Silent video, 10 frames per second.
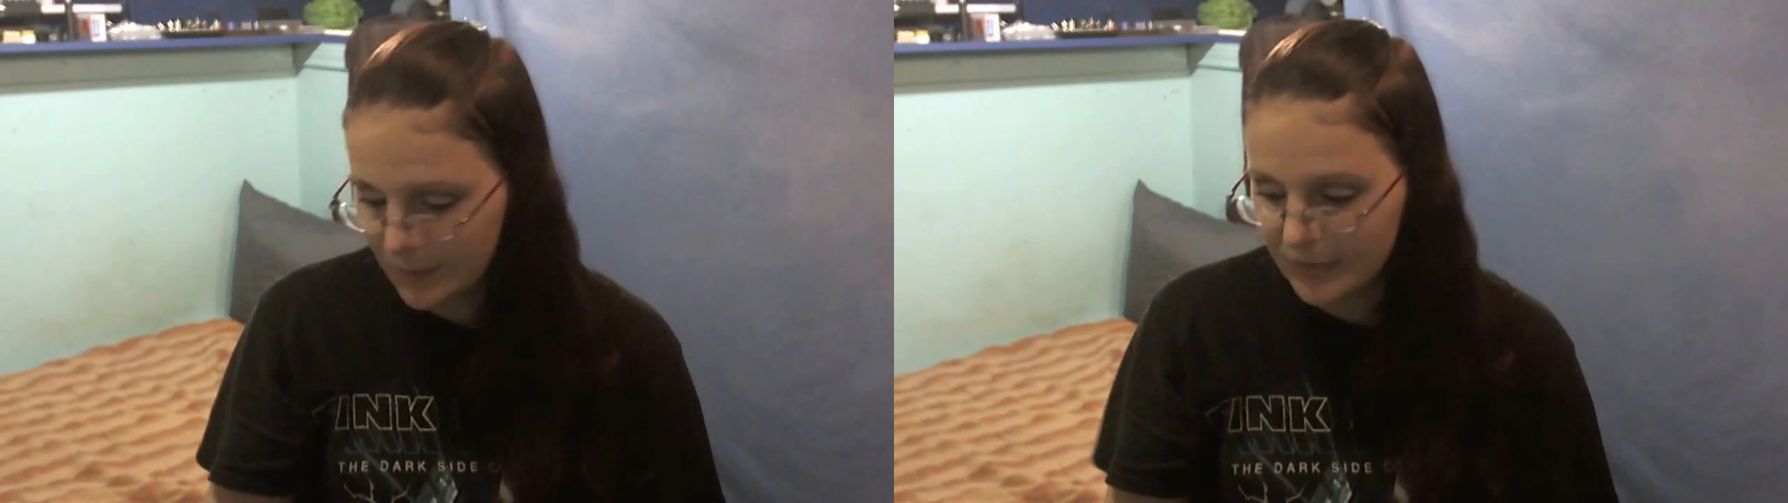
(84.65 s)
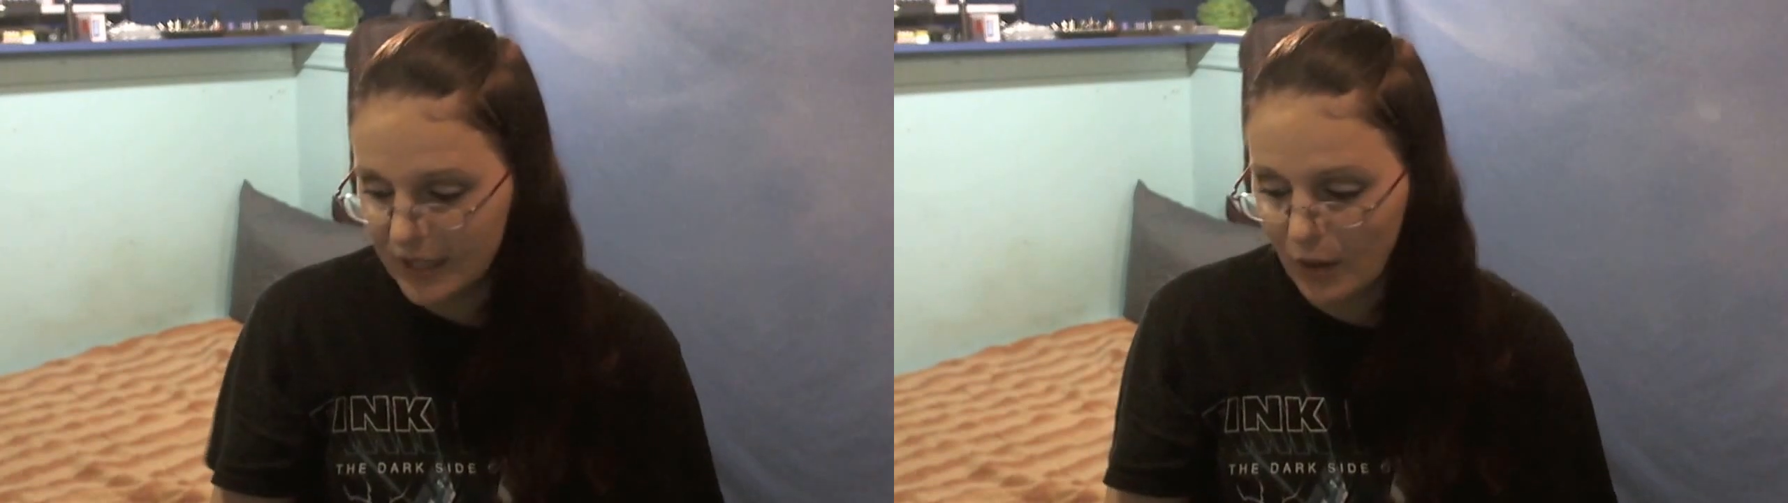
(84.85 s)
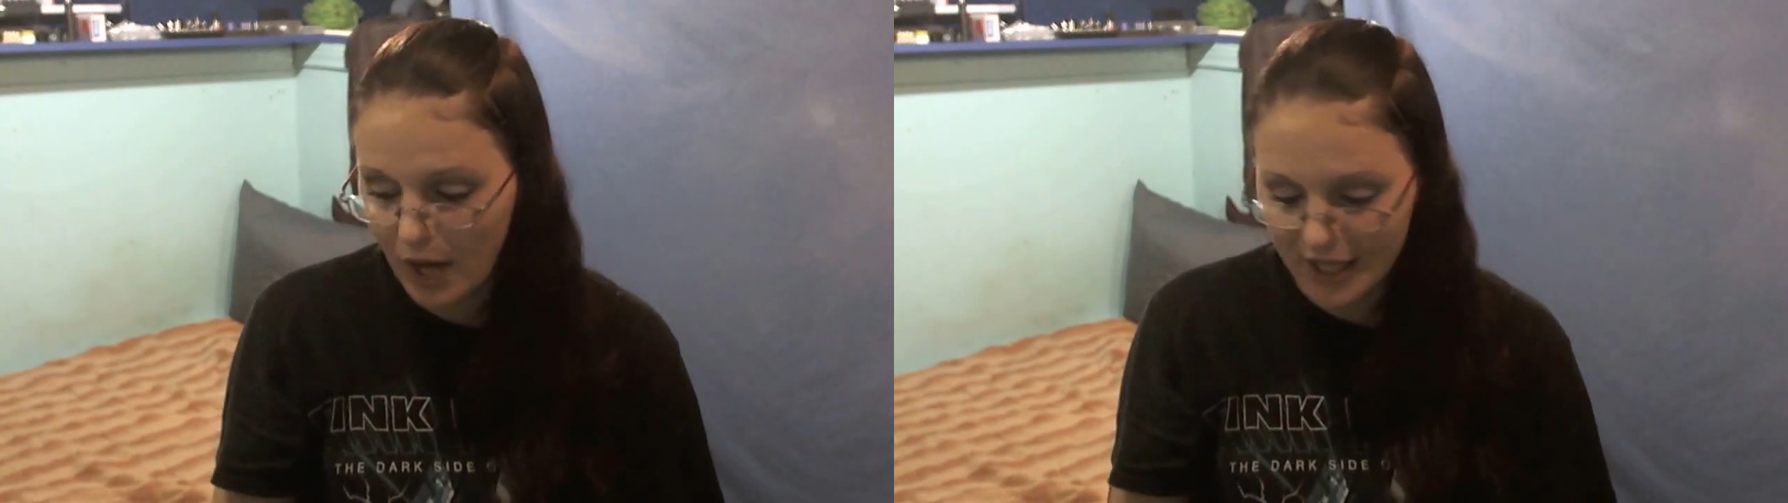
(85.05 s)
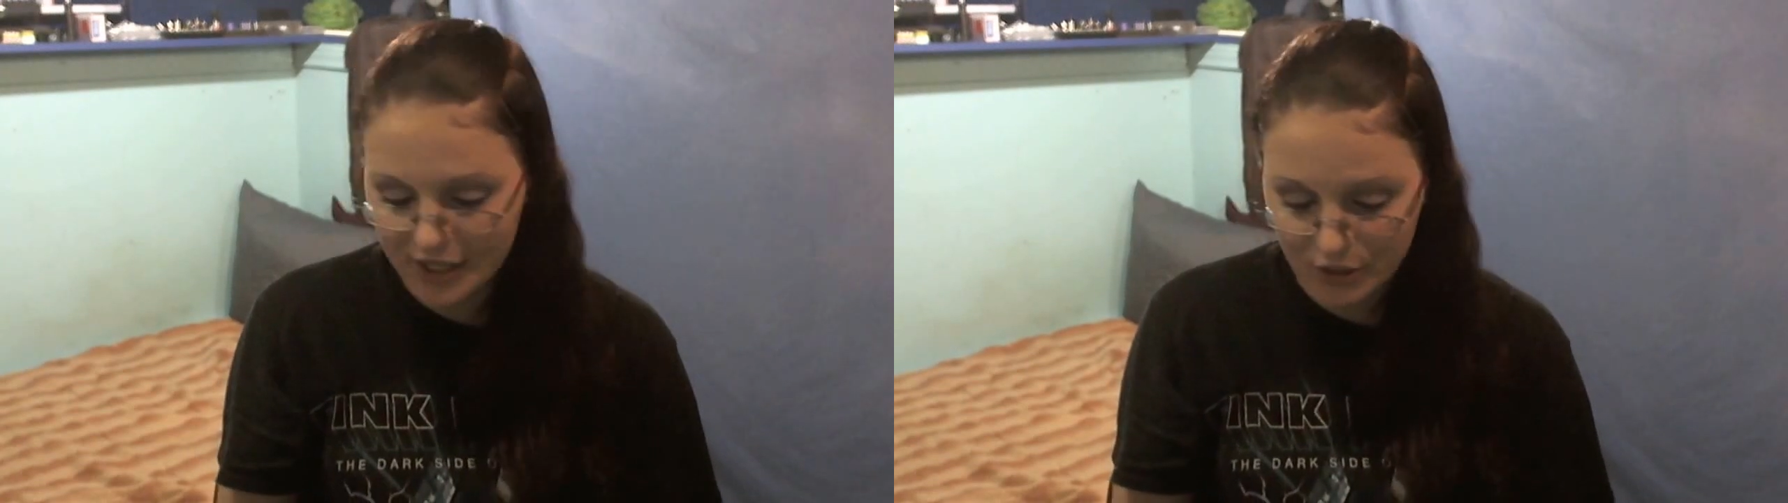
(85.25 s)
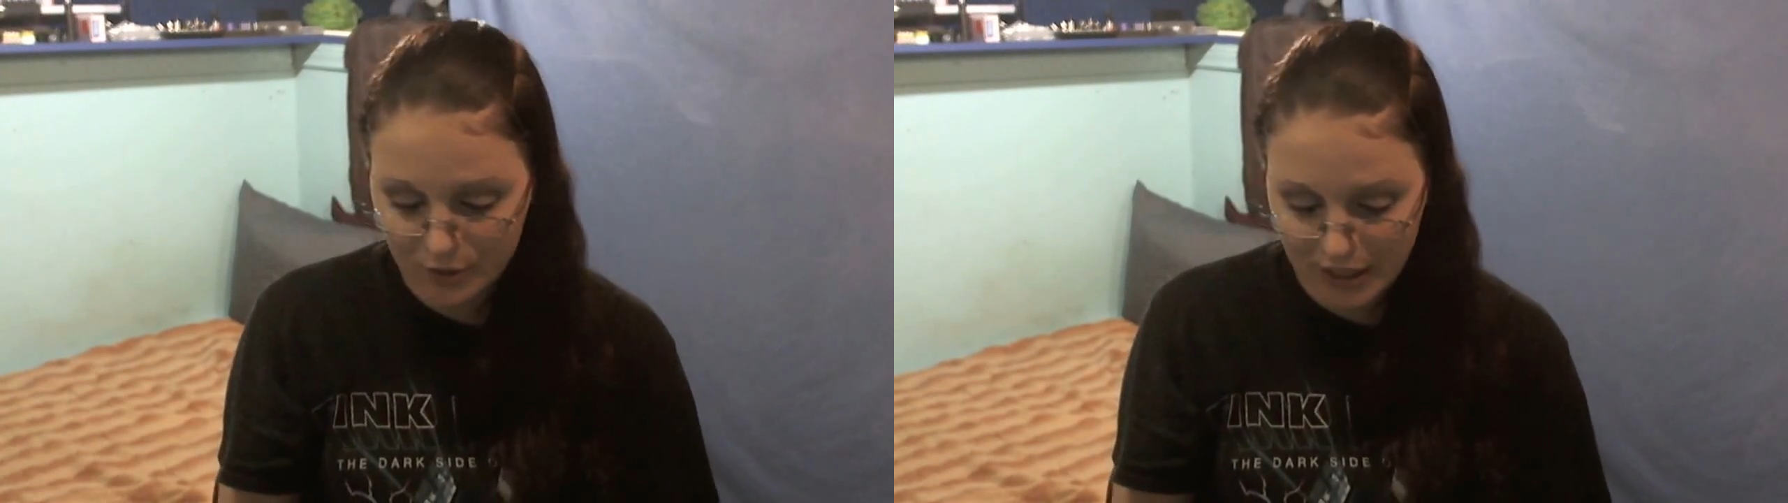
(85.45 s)
Now, I
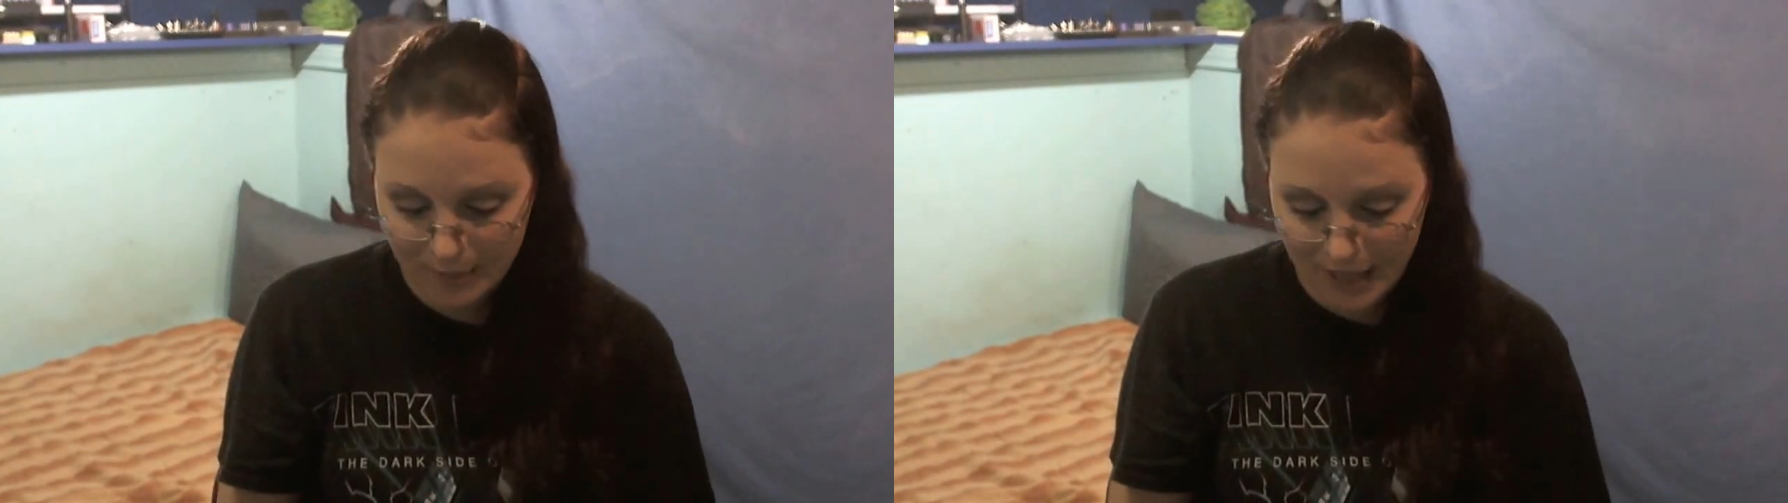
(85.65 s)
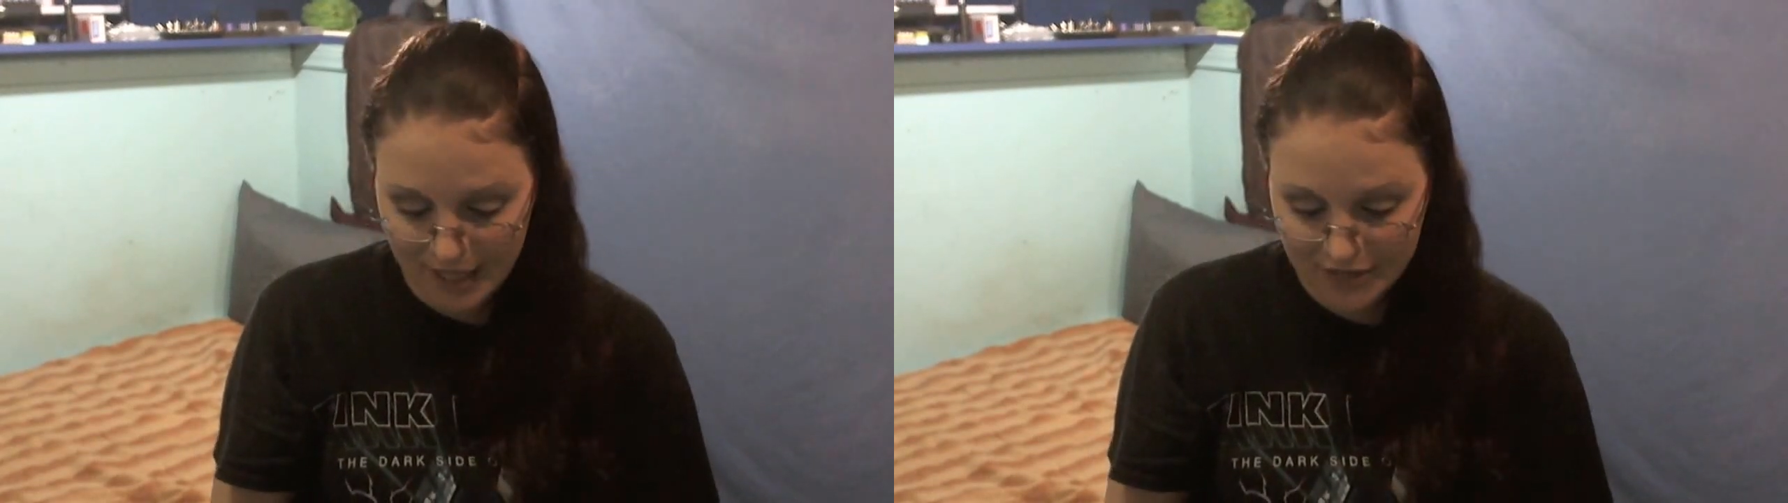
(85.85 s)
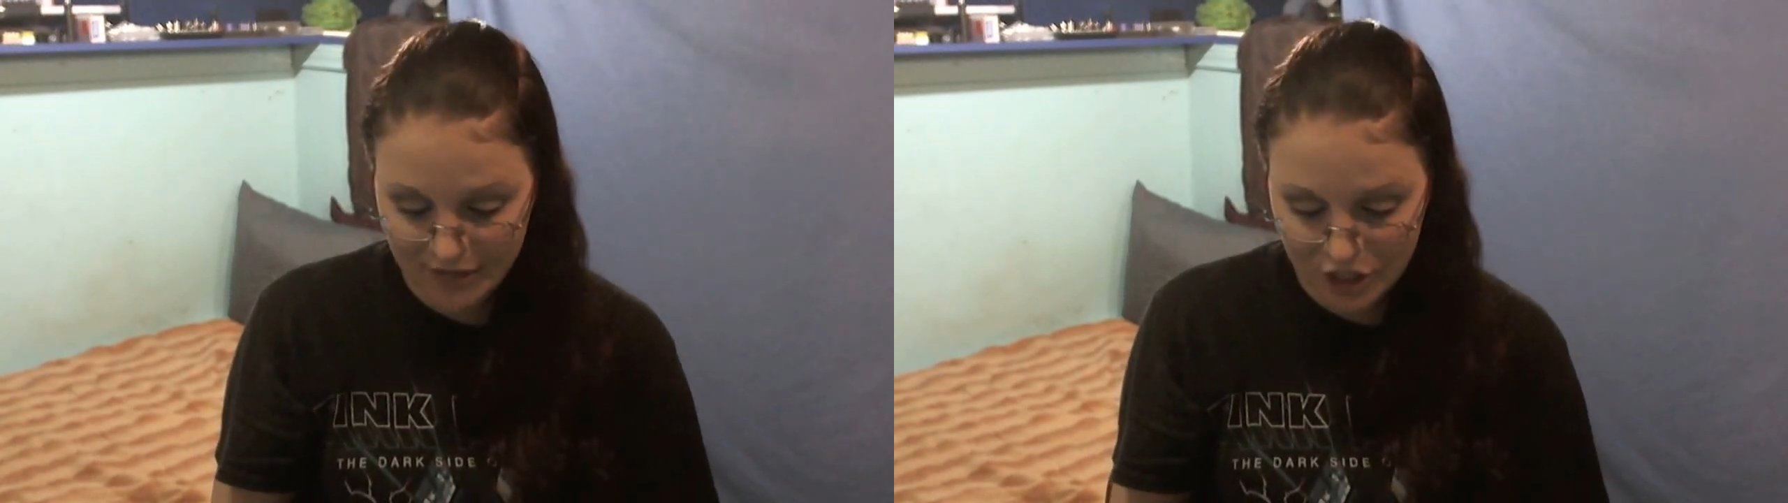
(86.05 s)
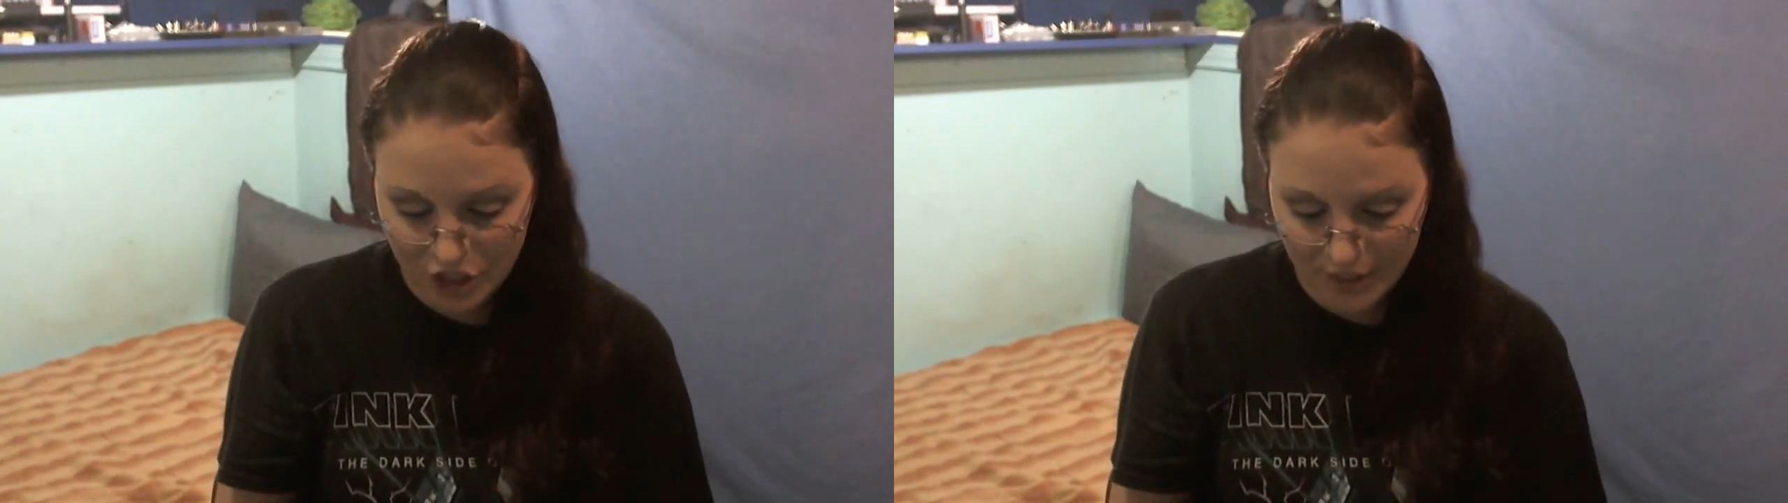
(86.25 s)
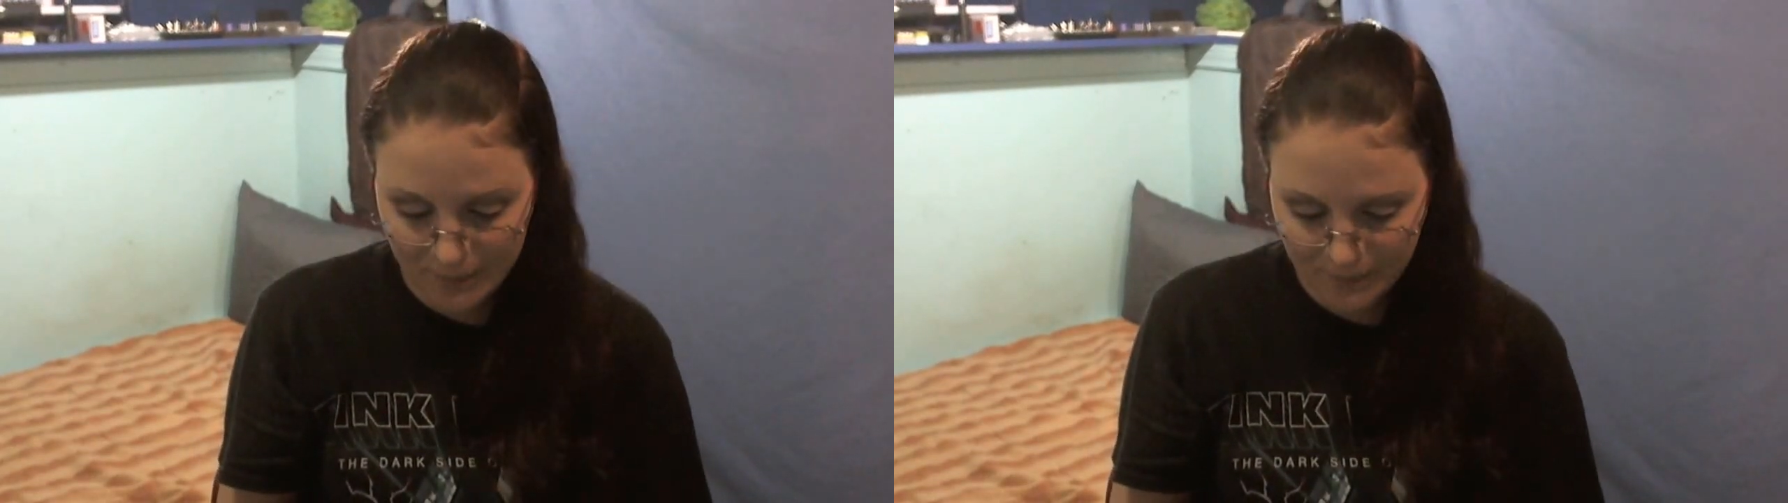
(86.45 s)
do get Max
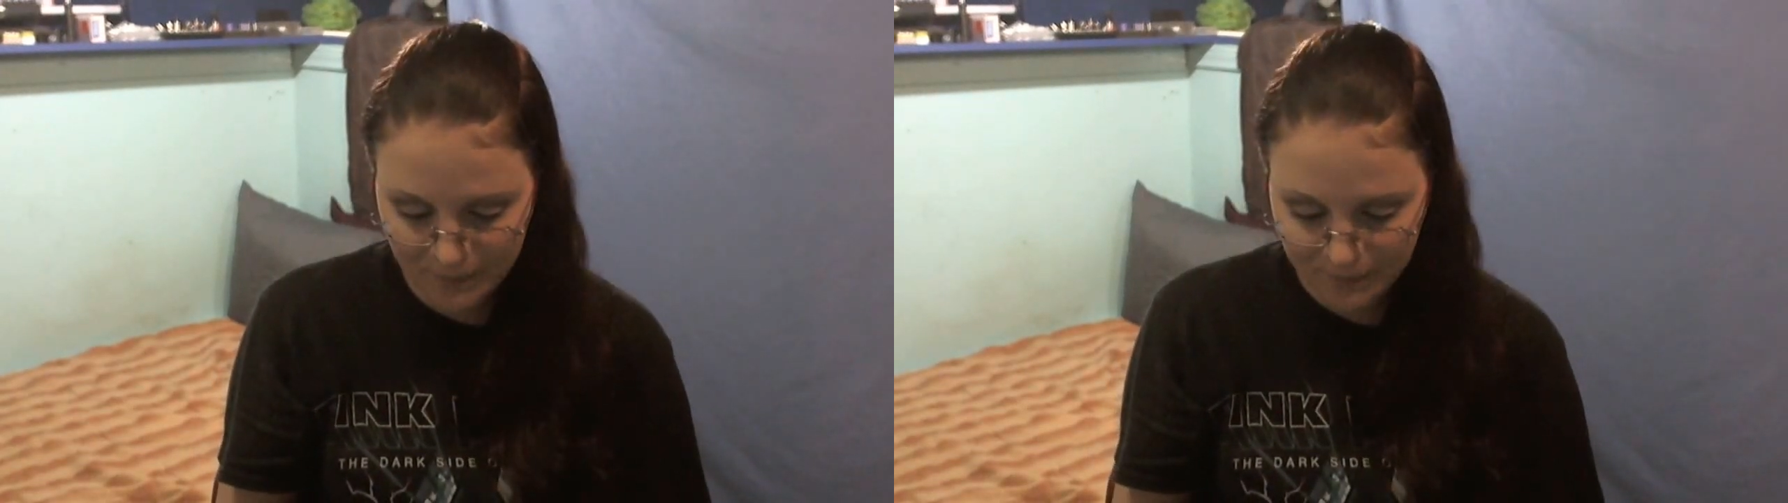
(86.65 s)
VG.